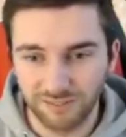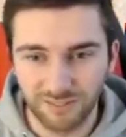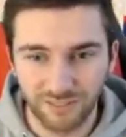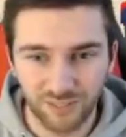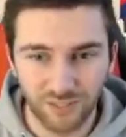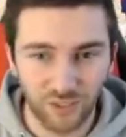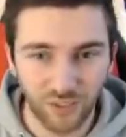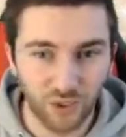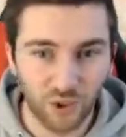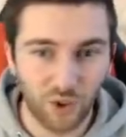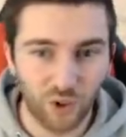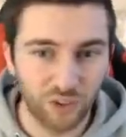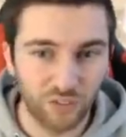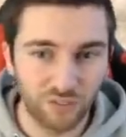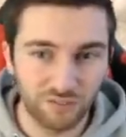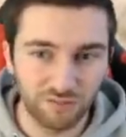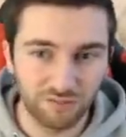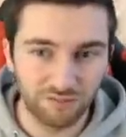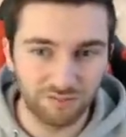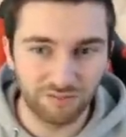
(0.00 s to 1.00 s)
not
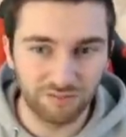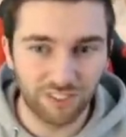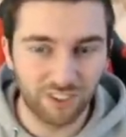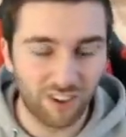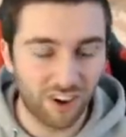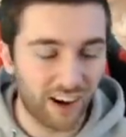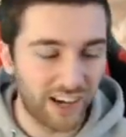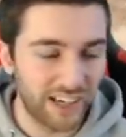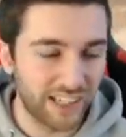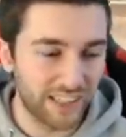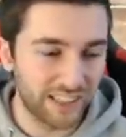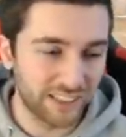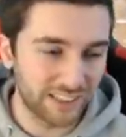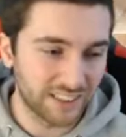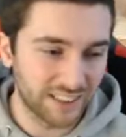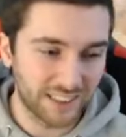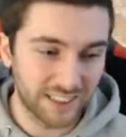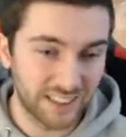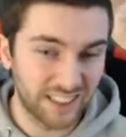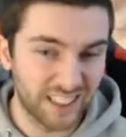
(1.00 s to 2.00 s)
bright.
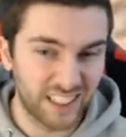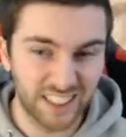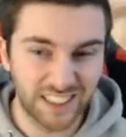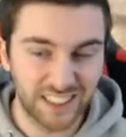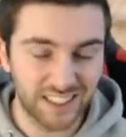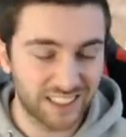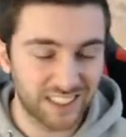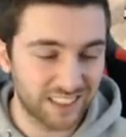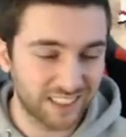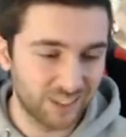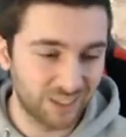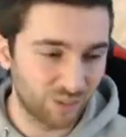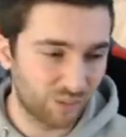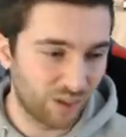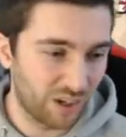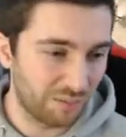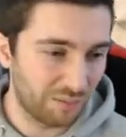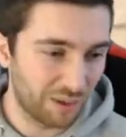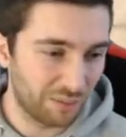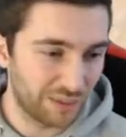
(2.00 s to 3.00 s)
Uh, yeah, it just doesn't look
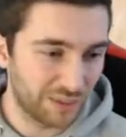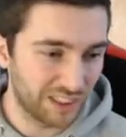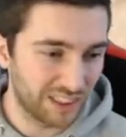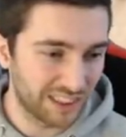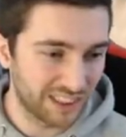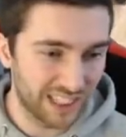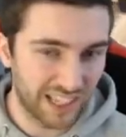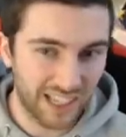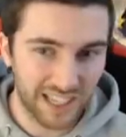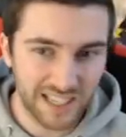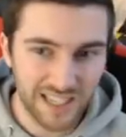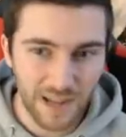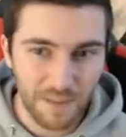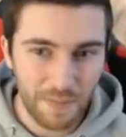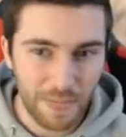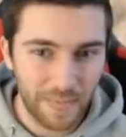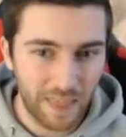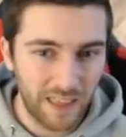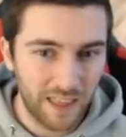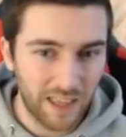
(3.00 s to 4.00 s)
right, man, which is sad.
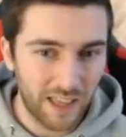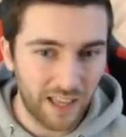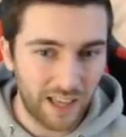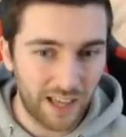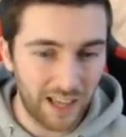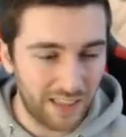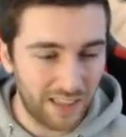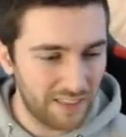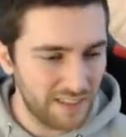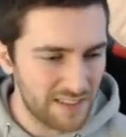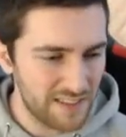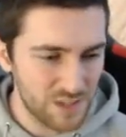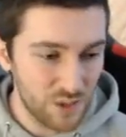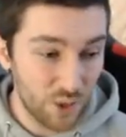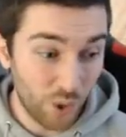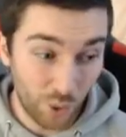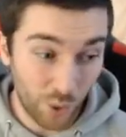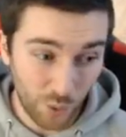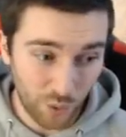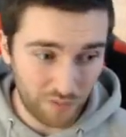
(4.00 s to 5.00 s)
Uh, this is
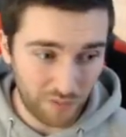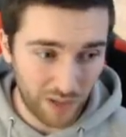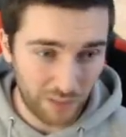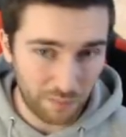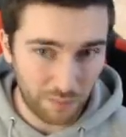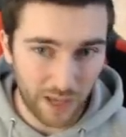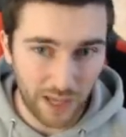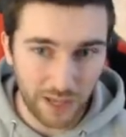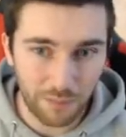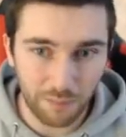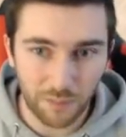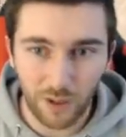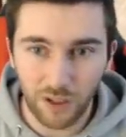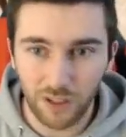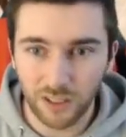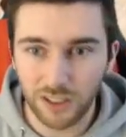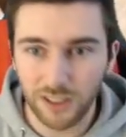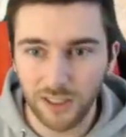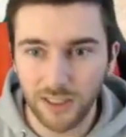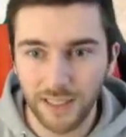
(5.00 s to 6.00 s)
not a Hall of Fame game,
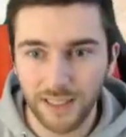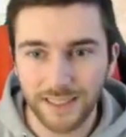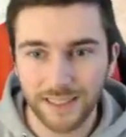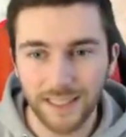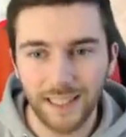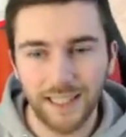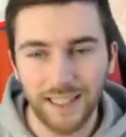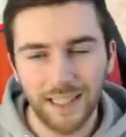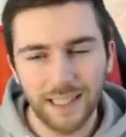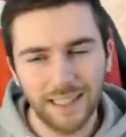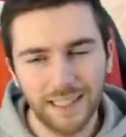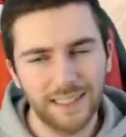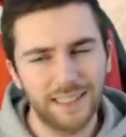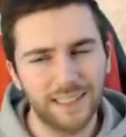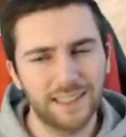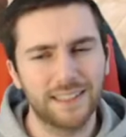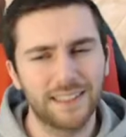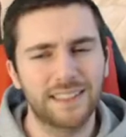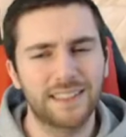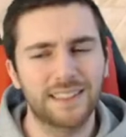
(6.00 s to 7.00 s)
Carlton. This
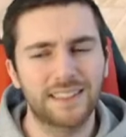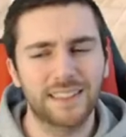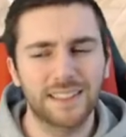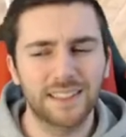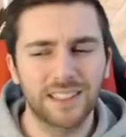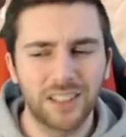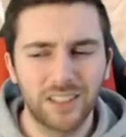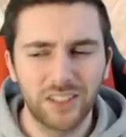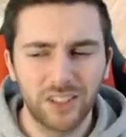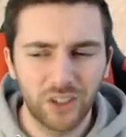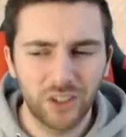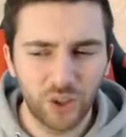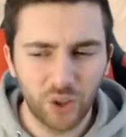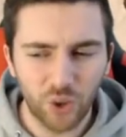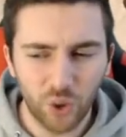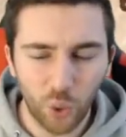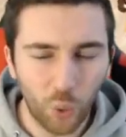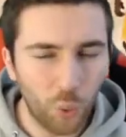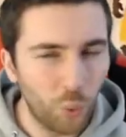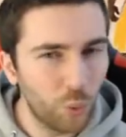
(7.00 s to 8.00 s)
is
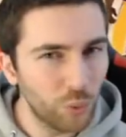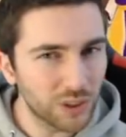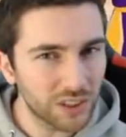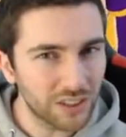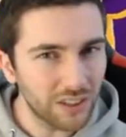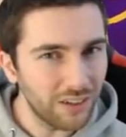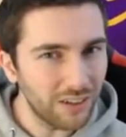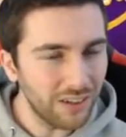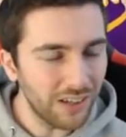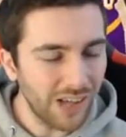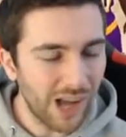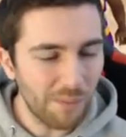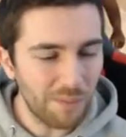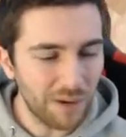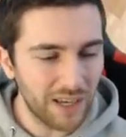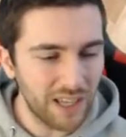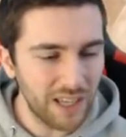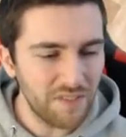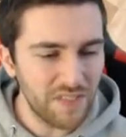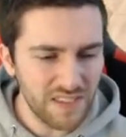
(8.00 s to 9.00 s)
All-Star, I
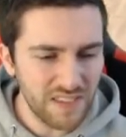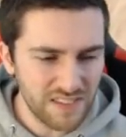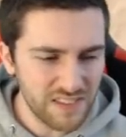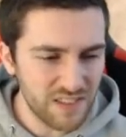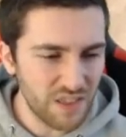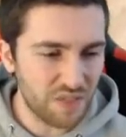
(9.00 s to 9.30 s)
believe. This is the